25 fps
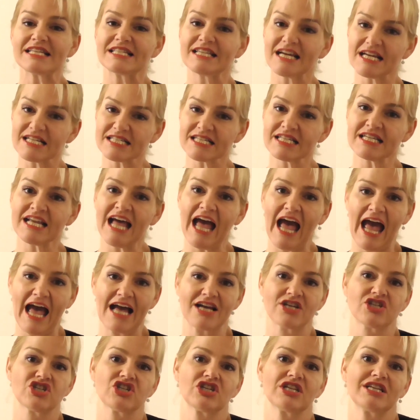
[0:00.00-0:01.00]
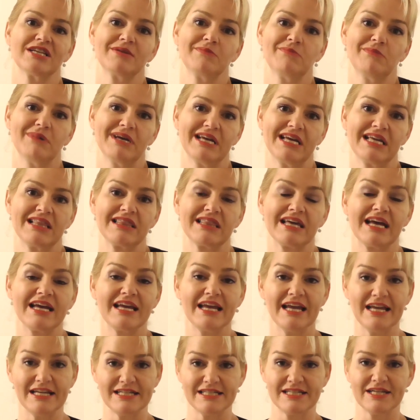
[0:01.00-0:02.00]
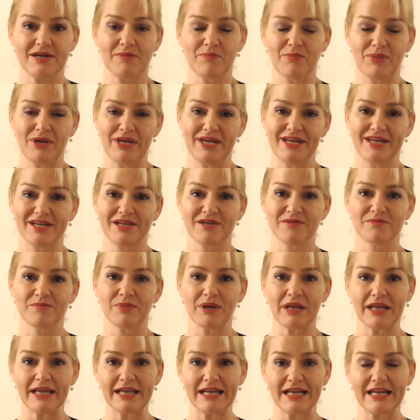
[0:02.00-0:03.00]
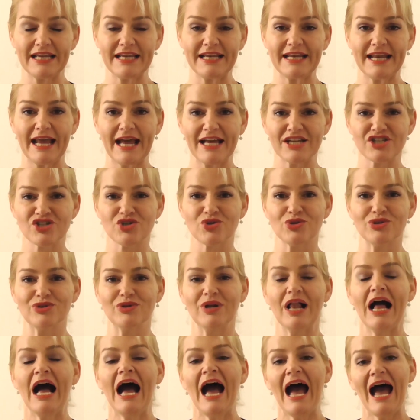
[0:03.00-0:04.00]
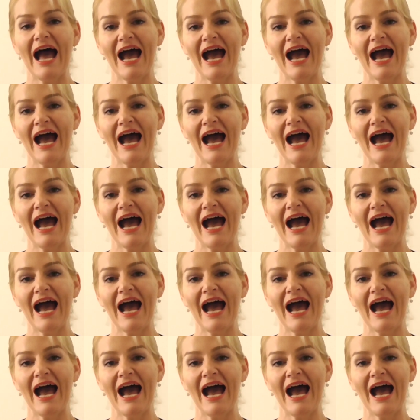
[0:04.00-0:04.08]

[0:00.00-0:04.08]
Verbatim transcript: doesn't actually mean they end up being completely natural.